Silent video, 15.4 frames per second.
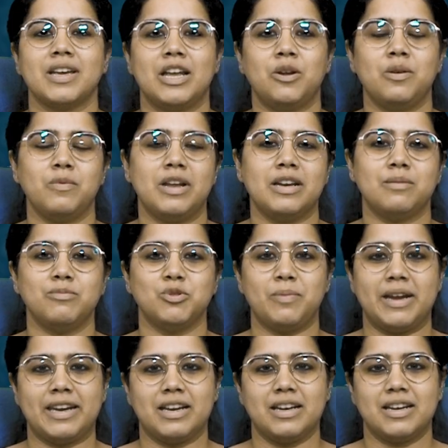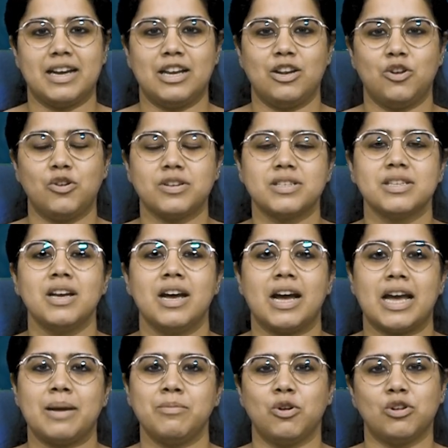Hello and welcome to Medical Dialogues.
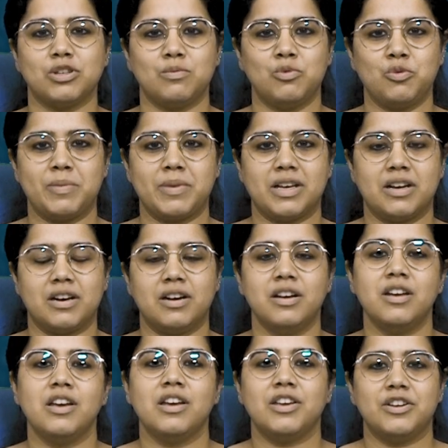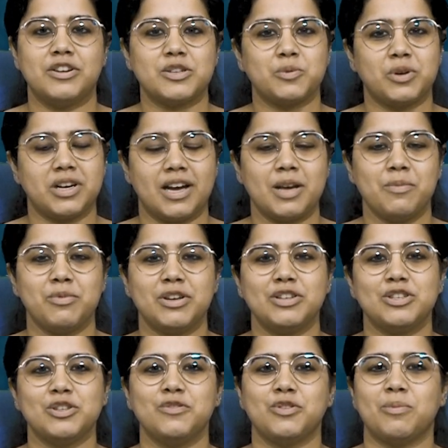I'm Doctor Bhoomika. Here's what I bring
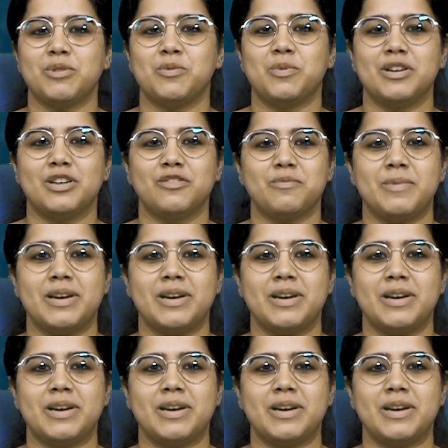to you from the world of